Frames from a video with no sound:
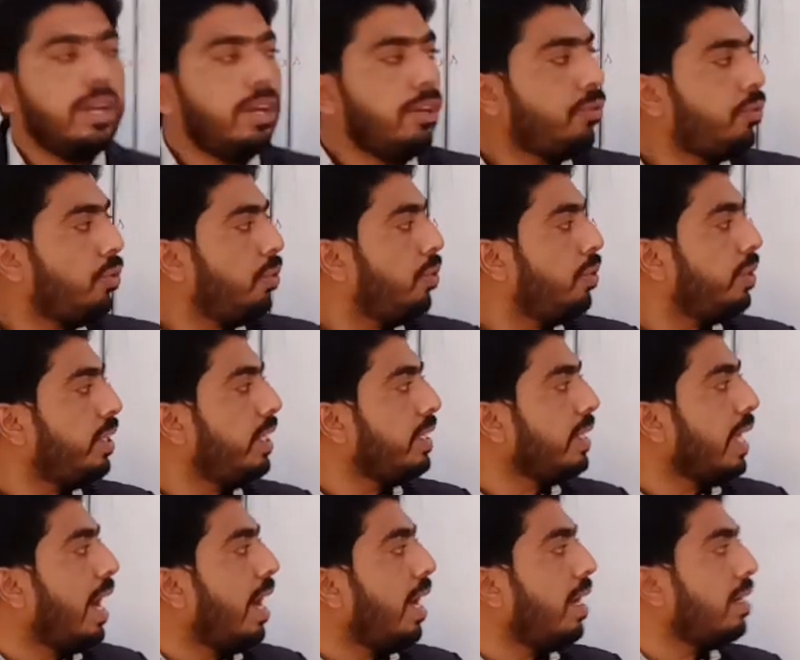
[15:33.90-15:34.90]
So these
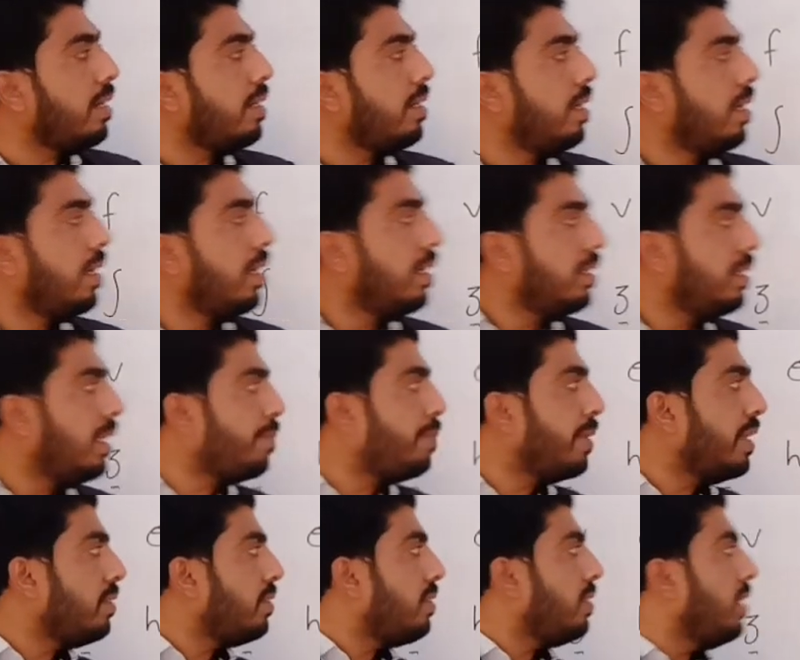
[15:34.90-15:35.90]
are the
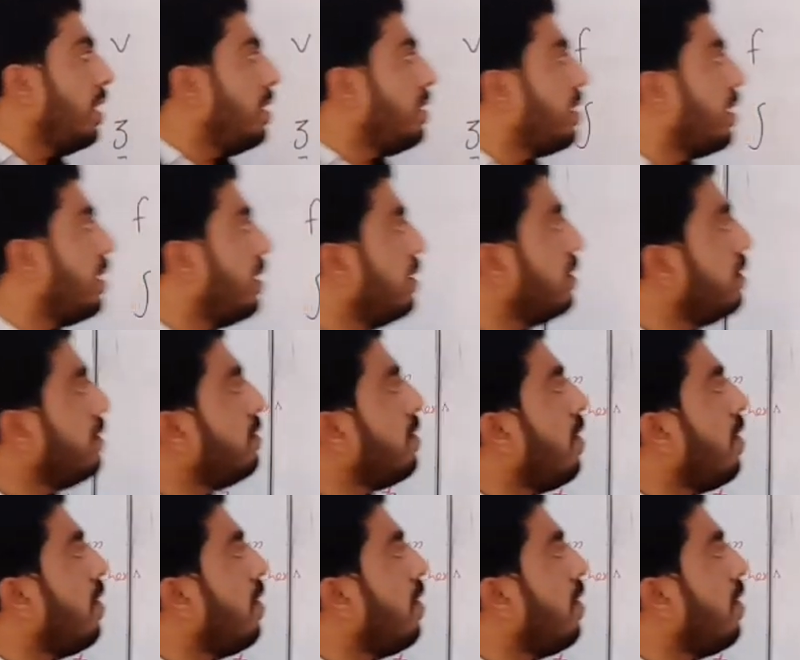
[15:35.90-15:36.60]
pronunciations